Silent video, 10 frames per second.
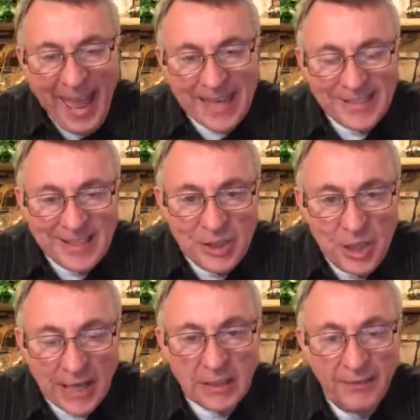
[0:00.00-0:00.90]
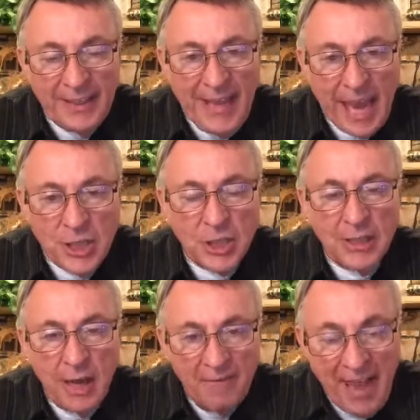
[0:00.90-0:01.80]
as the
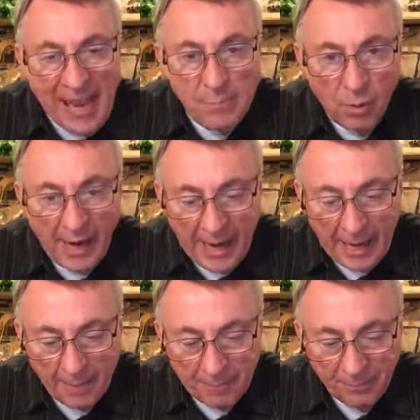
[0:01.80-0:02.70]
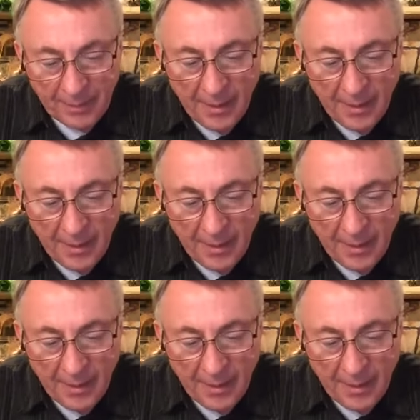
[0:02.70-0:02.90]
justification of Abraham